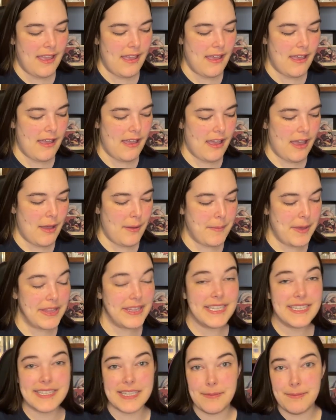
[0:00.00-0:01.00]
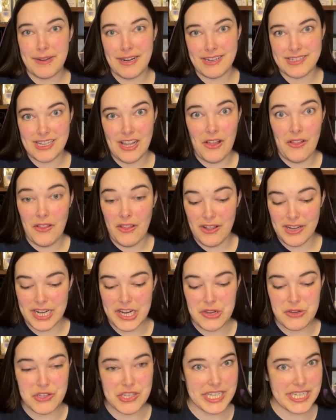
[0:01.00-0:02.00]
at least compared to how long it
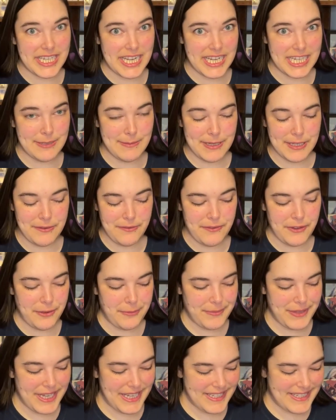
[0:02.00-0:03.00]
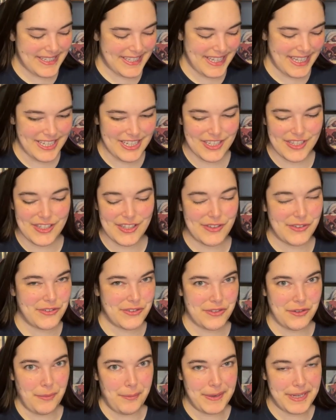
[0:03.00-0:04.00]
usually takes me to film these, just because there's
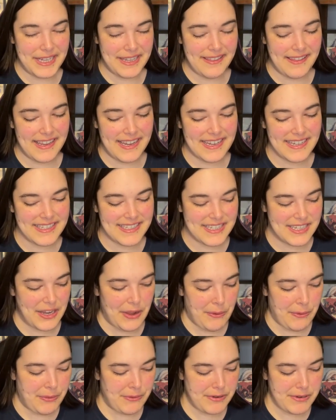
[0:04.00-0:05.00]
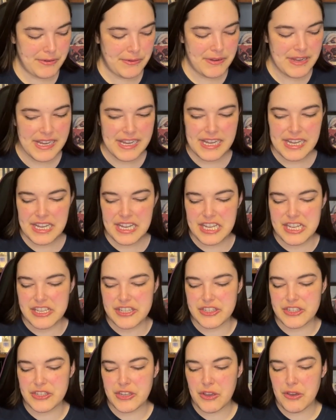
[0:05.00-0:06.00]
so many things to go through.
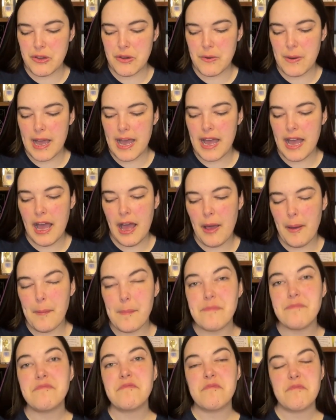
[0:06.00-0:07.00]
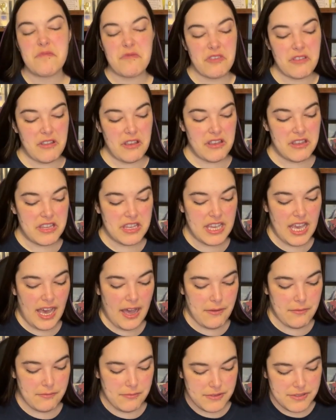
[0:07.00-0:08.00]
So,
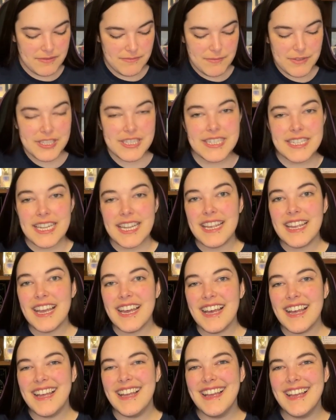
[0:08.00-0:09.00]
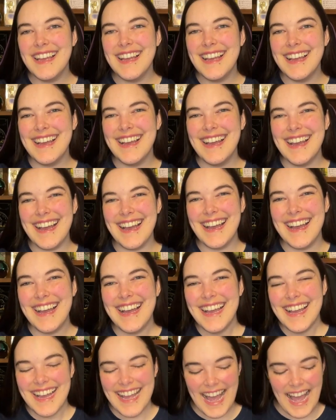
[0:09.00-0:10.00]
yeah, we'll see
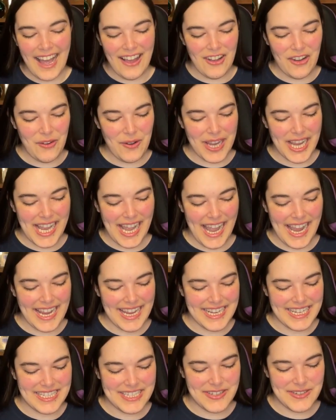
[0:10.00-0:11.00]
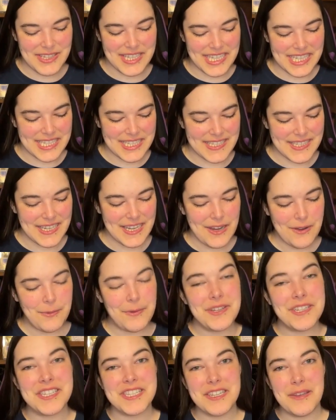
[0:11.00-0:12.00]
how quick I can do this
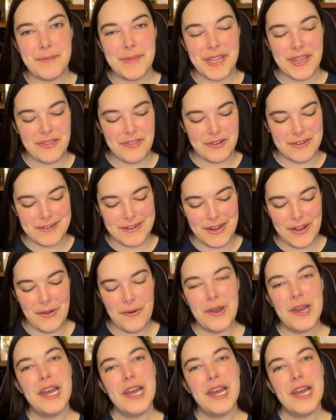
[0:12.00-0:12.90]
while still being thorough.